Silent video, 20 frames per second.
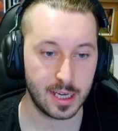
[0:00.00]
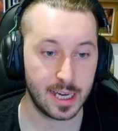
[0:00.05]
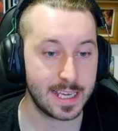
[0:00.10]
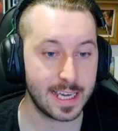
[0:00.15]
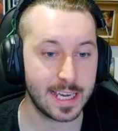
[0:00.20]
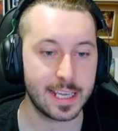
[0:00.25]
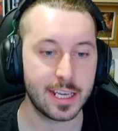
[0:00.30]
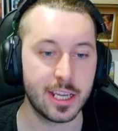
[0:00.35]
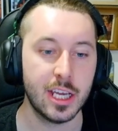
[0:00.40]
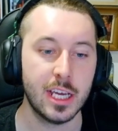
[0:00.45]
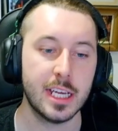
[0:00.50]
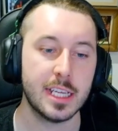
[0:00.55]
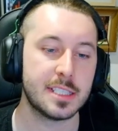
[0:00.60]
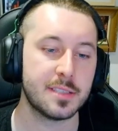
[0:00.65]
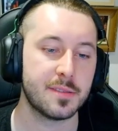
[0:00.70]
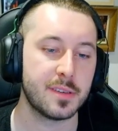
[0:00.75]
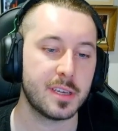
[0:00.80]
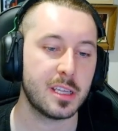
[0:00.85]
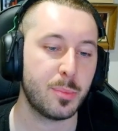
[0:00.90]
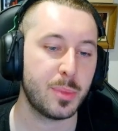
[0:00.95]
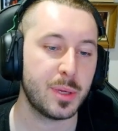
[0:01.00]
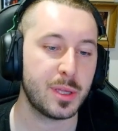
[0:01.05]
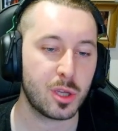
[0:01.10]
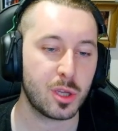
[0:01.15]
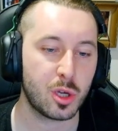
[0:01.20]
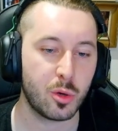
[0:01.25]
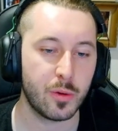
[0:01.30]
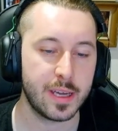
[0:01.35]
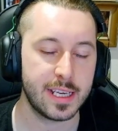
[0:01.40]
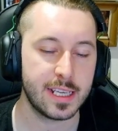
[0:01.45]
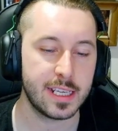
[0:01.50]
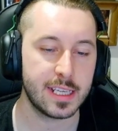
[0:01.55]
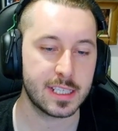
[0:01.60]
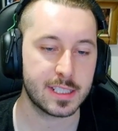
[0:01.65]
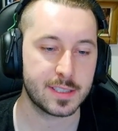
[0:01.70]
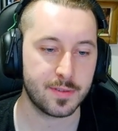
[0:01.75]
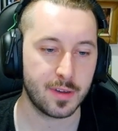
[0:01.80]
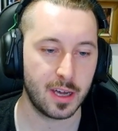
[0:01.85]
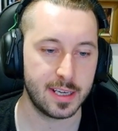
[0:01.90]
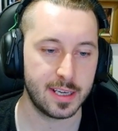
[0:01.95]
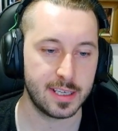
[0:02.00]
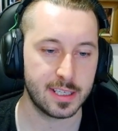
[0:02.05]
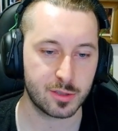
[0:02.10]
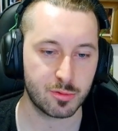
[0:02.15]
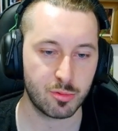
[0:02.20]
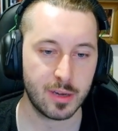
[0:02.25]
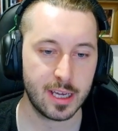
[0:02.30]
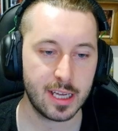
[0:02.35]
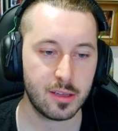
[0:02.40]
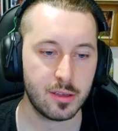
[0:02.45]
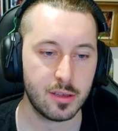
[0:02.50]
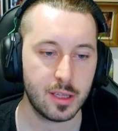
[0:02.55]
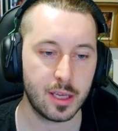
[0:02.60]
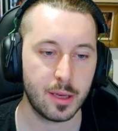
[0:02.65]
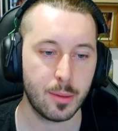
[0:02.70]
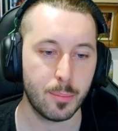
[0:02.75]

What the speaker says: Again, developing the queen is fine as well,